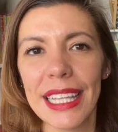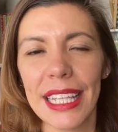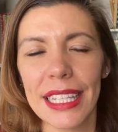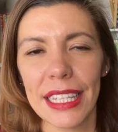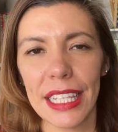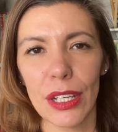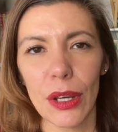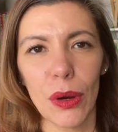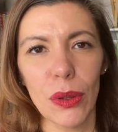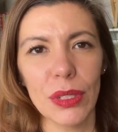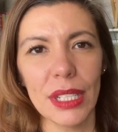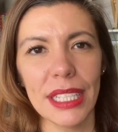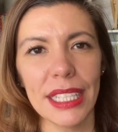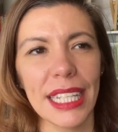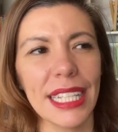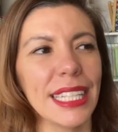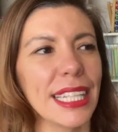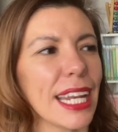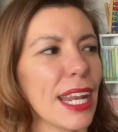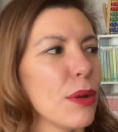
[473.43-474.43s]
that the only
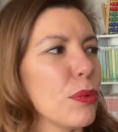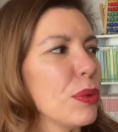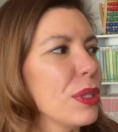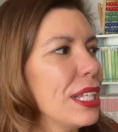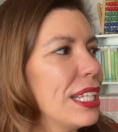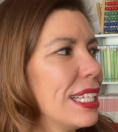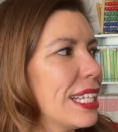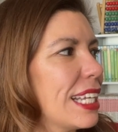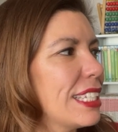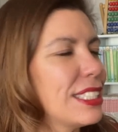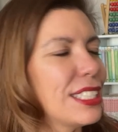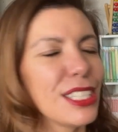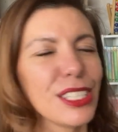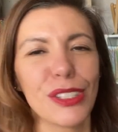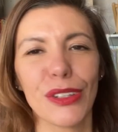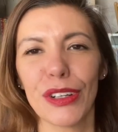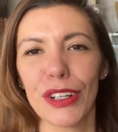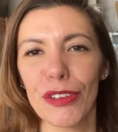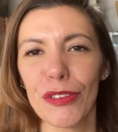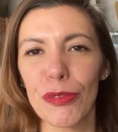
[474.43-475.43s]
thing that I really like to
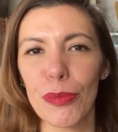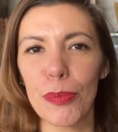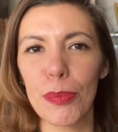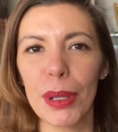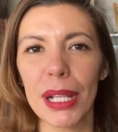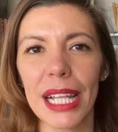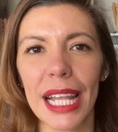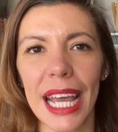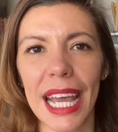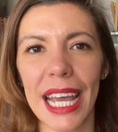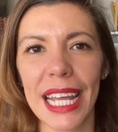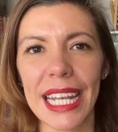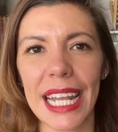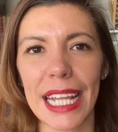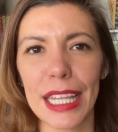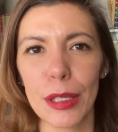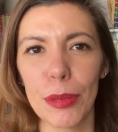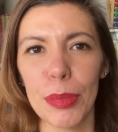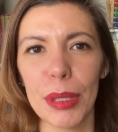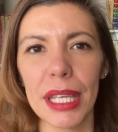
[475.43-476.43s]
sort of plan
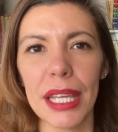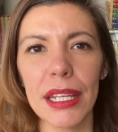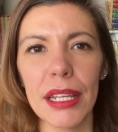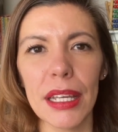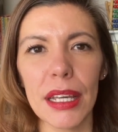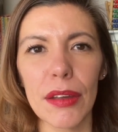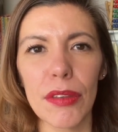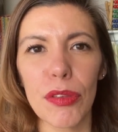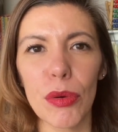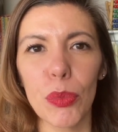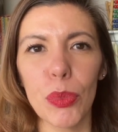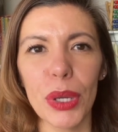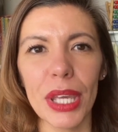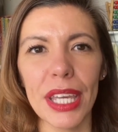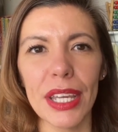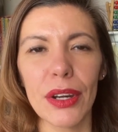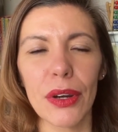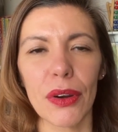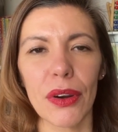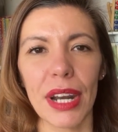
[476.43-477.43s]
at the beginning of the
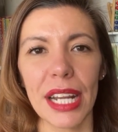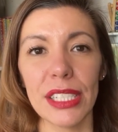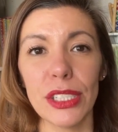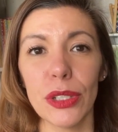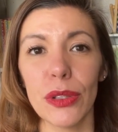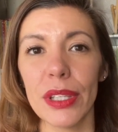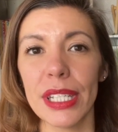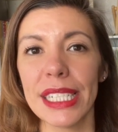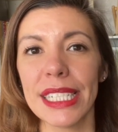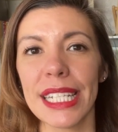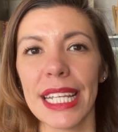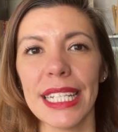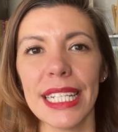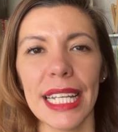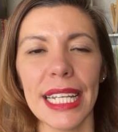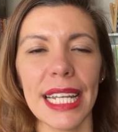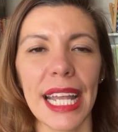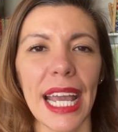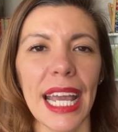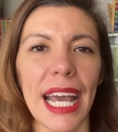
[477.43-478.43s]
week, or I do this
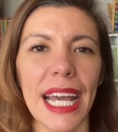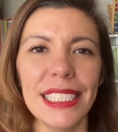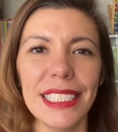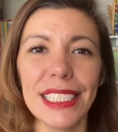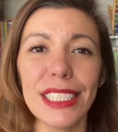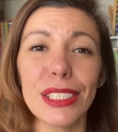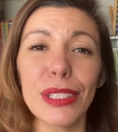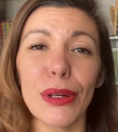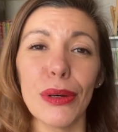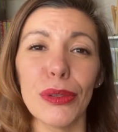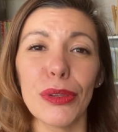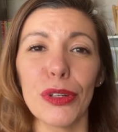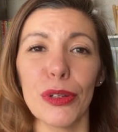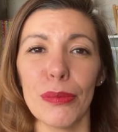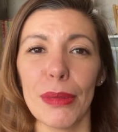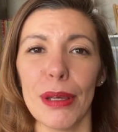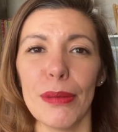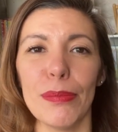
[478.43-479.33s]
Sunday night, I just go through my